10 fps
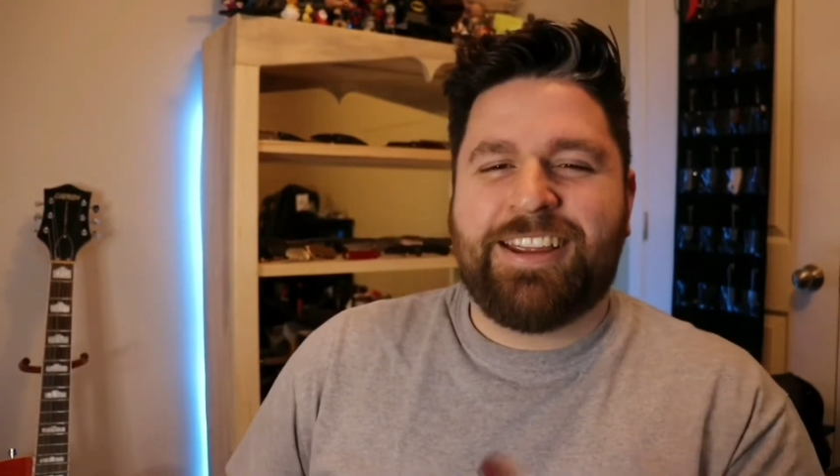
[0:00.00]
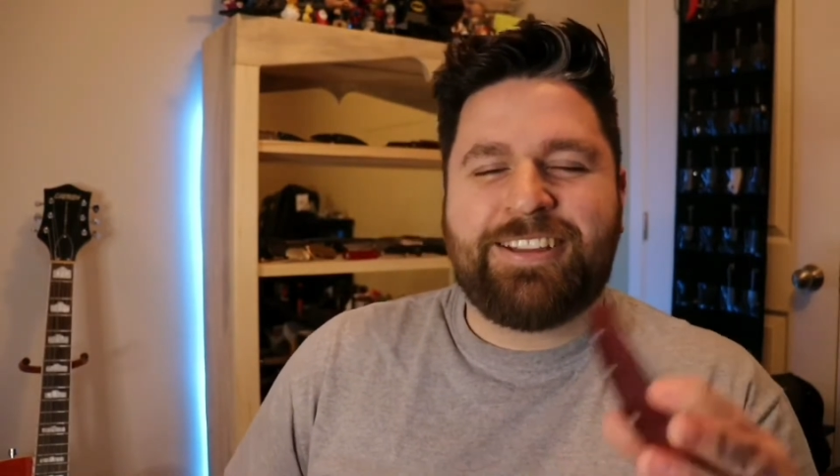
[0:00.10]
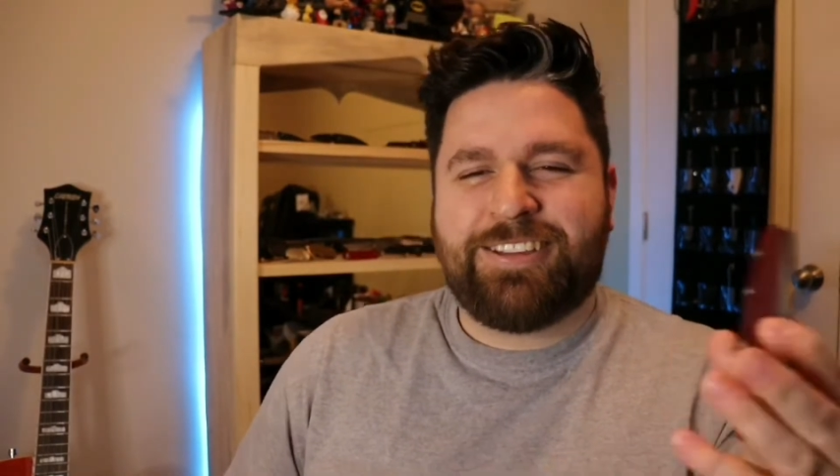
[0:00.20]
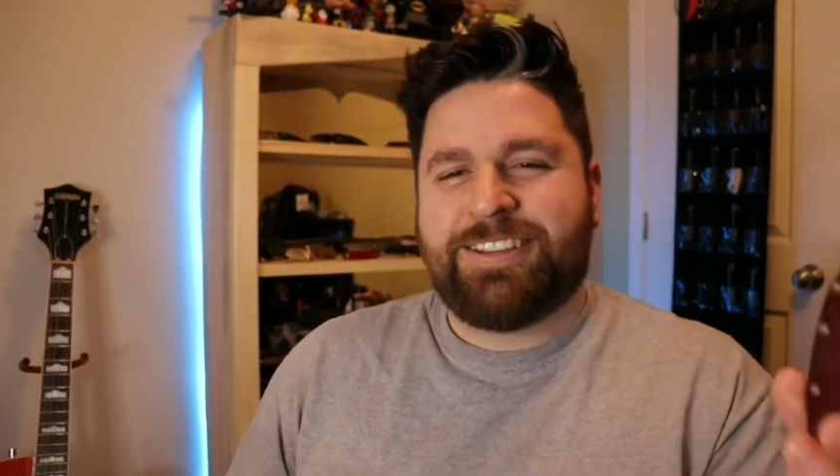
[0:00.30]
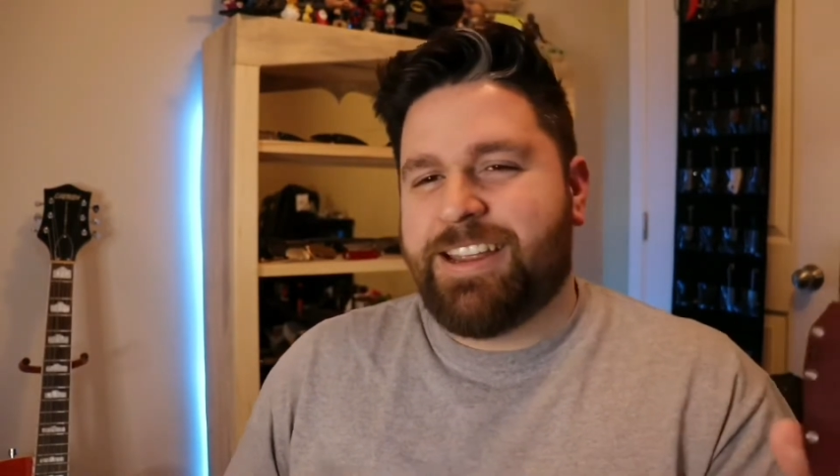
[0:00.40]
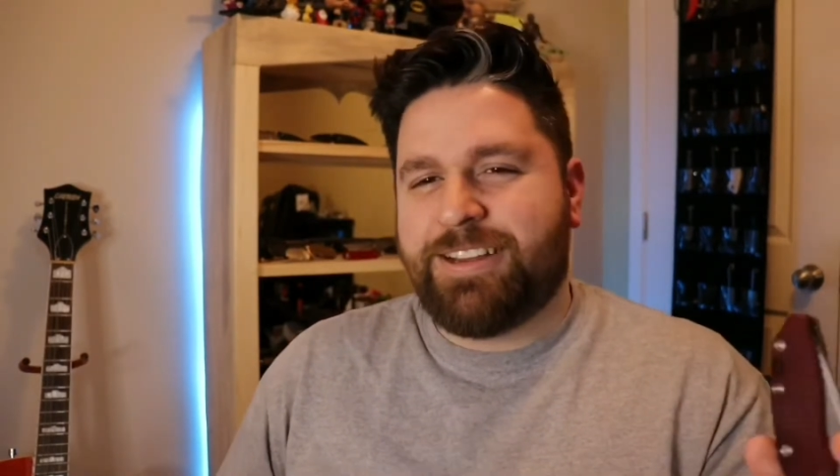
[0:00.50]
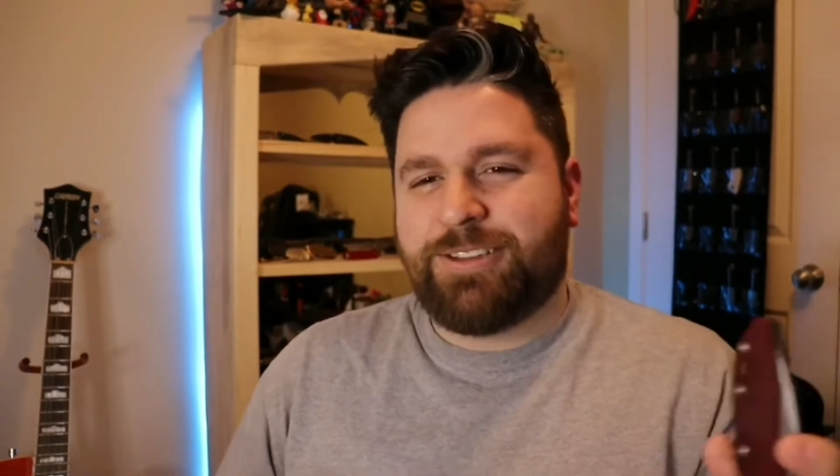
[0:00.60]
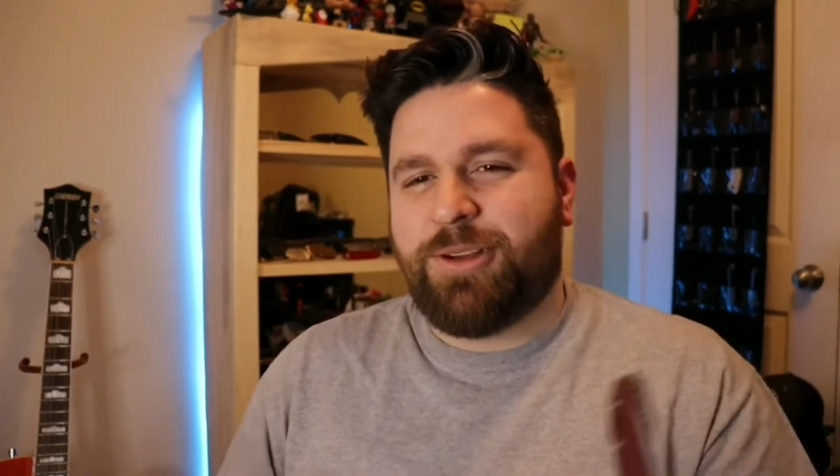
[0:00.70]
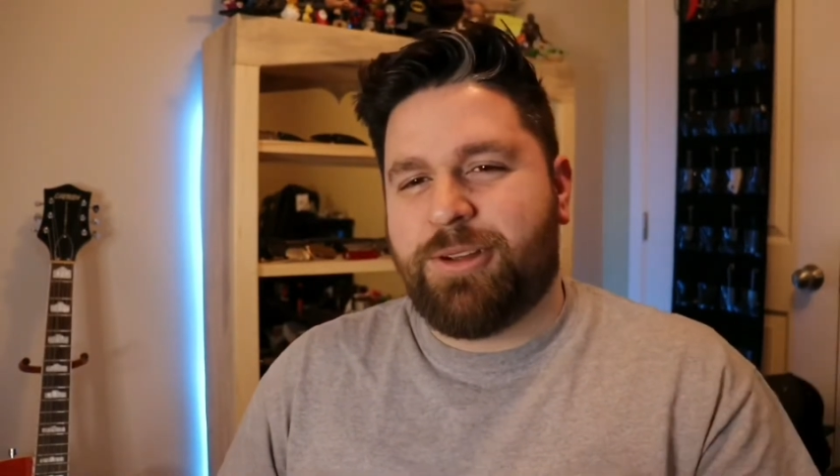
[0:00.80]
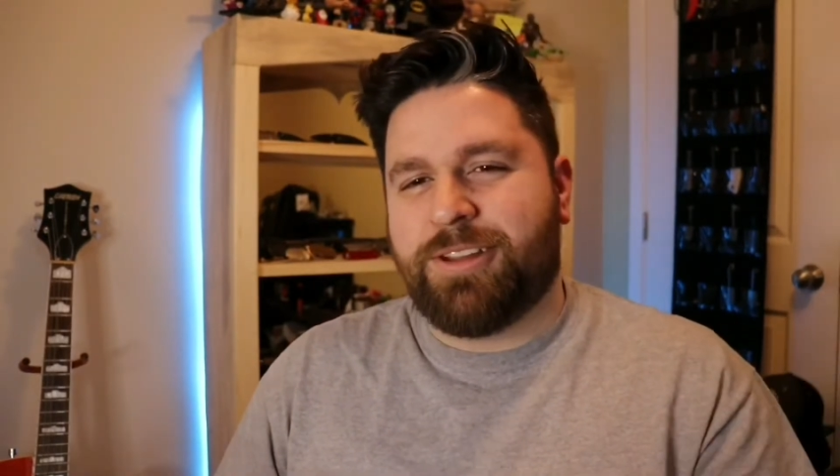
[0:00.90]
it's
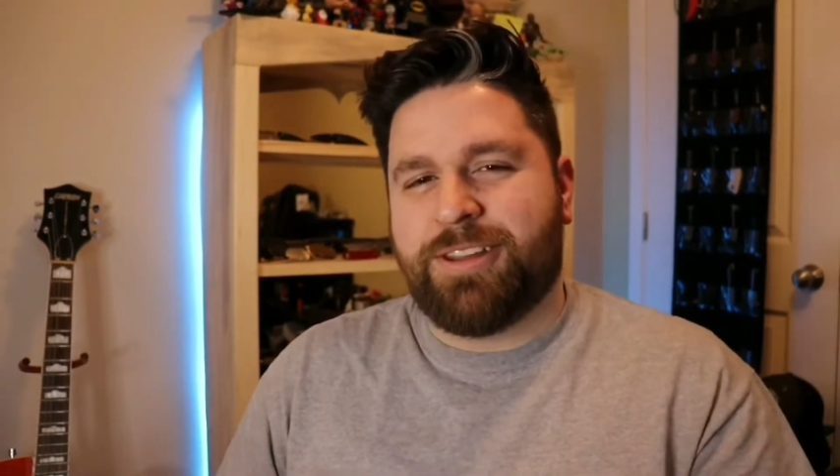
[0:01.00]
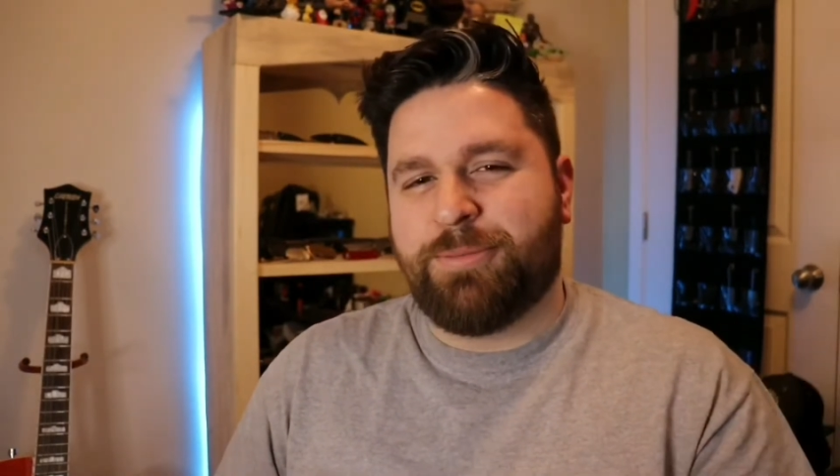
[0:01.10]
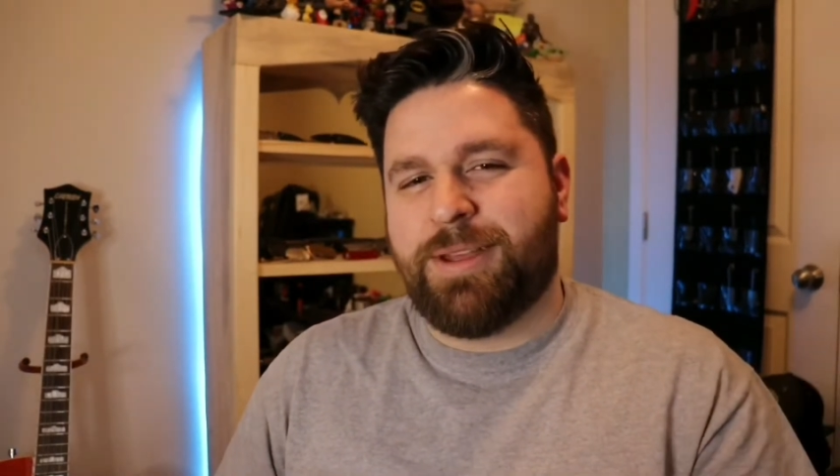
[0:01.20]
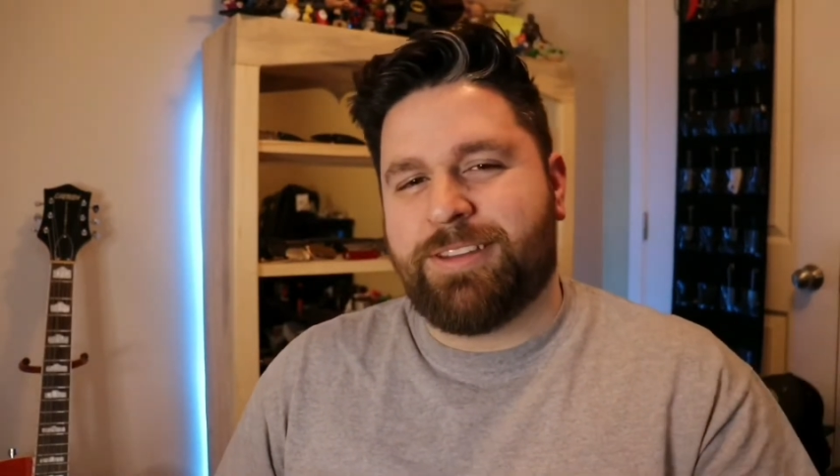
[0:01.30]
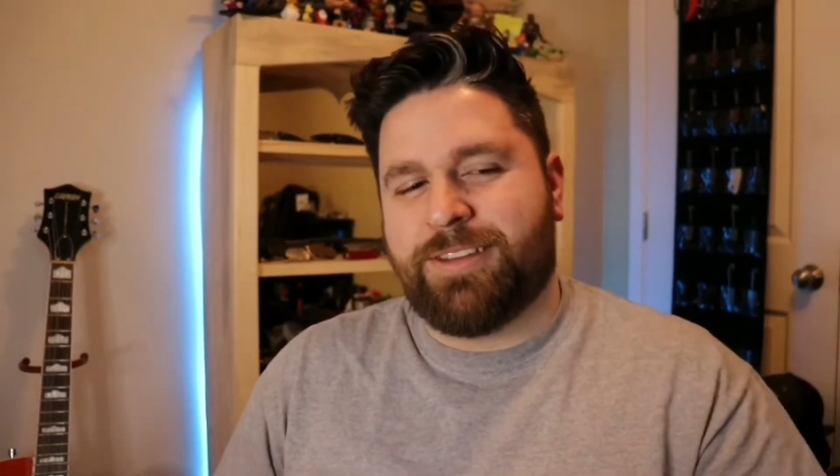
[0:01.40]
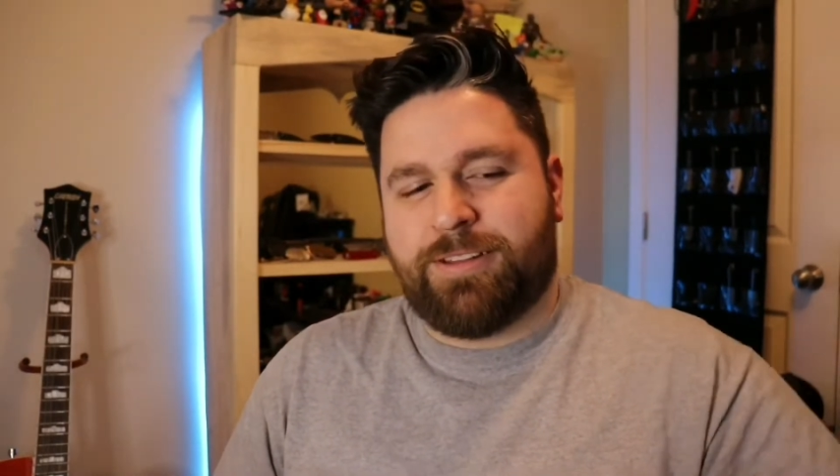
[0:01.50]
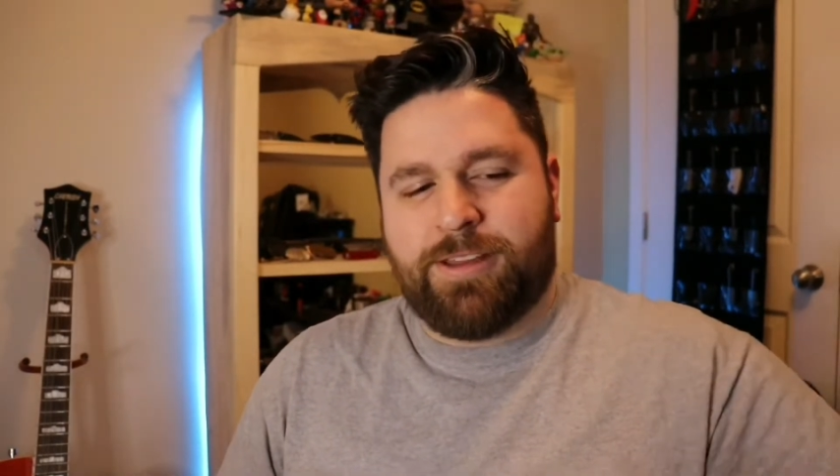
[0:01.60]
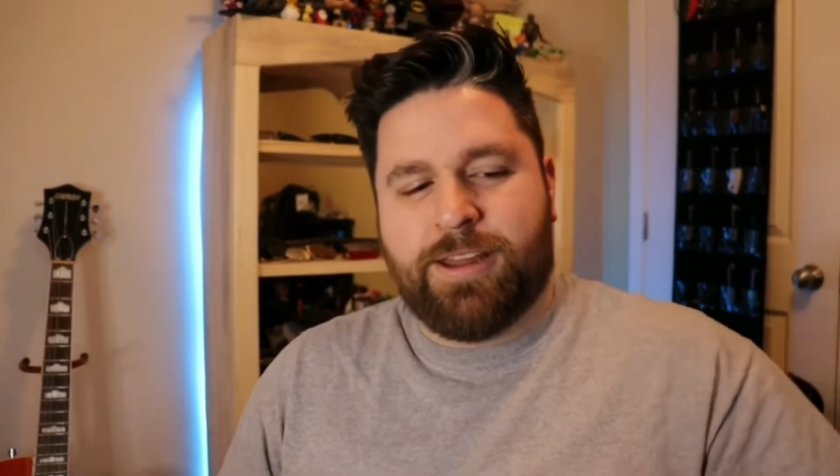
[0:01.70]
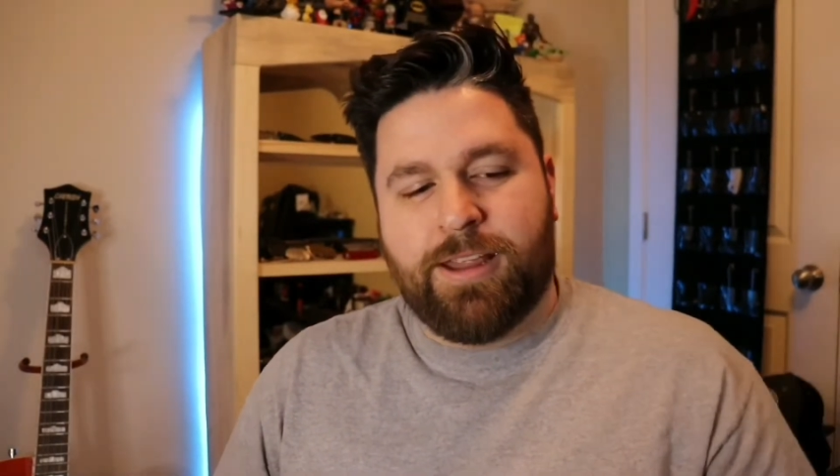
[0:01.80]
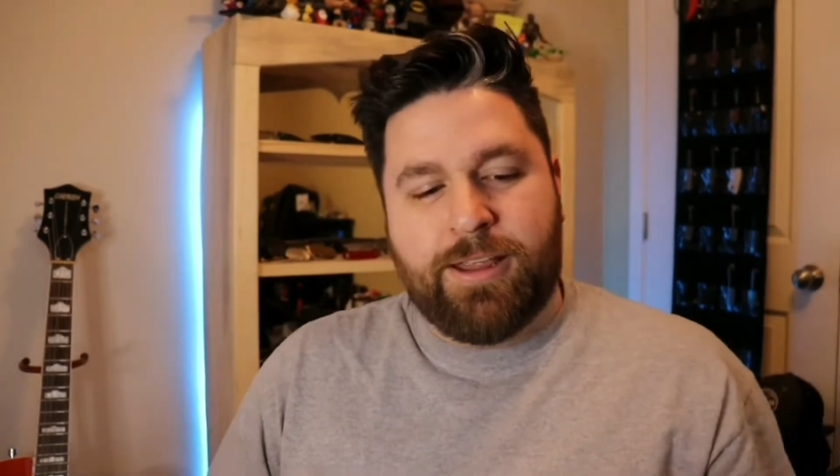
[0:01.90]
sold,
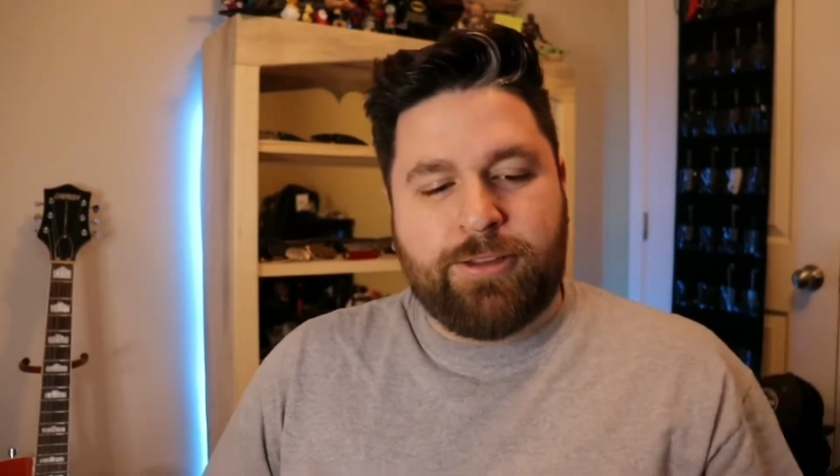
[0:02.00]
basically.